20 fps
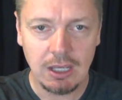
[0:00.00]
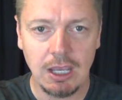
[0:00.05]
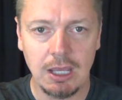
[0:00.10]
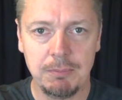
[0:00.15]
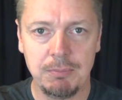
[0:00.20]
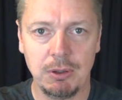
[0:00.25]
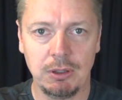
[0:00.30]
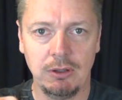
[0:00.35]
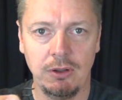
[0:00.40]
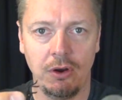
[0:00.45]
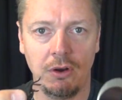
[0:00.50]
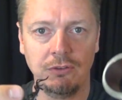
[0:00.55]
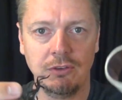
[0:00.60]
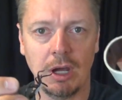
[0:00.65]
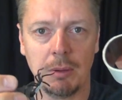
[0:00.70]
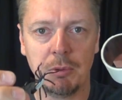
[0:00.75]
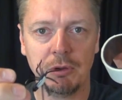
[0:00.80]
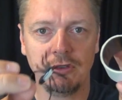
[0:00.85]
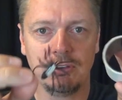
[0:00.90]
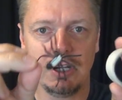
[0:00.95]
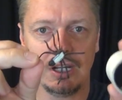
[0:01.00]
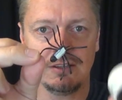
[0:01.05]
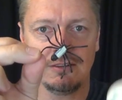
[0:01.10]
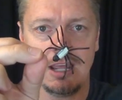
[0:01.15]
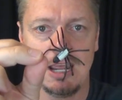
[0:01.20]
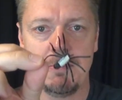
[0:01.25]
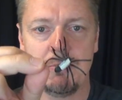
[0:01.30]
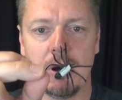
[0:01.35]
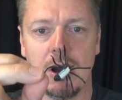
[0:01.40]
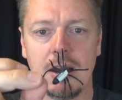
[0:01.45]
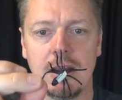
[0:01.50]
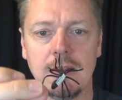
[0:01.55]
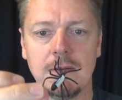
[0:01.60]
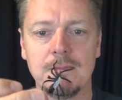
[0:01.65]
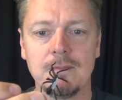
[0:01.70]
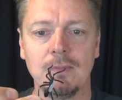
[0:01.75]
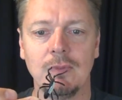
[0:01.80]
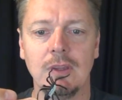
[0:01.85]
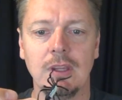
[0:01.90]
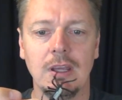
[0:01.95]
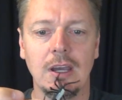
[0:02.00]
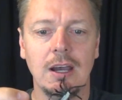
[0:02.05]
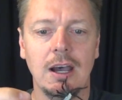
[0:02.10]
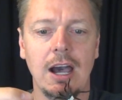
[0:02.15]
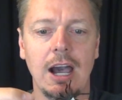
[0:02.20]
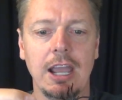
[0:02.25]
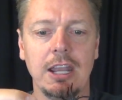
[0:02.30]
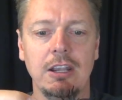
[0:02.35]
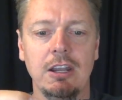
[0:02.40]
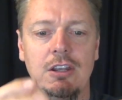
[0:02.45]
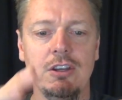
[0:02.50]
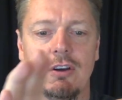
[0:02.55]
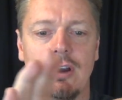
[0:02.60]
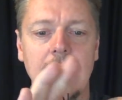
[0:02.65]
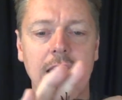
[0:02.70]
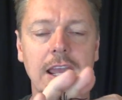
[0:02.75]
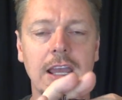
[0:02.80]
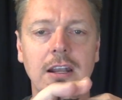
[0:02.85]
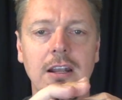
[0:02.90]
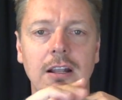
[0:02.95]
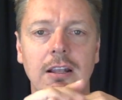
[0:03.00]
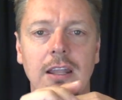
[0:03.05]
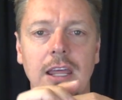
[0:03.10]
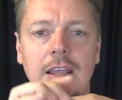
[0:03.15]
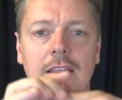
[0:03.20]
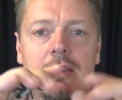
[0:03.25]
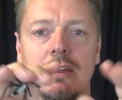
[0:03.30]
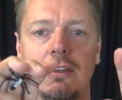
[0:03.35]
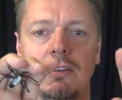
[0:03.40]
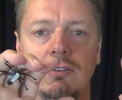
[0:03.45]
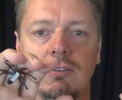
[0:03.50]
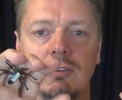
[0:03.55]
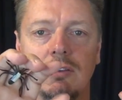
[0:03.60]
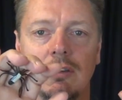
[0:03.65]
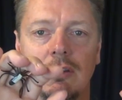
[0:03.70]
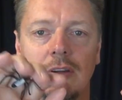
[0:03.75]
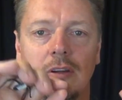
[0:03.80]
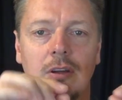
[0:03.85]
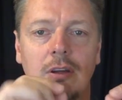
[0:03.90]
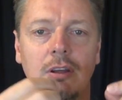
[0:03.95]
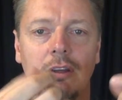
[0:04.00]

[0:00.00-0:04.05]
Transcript: and put a little double stick tape on it, hide it in your hand like this,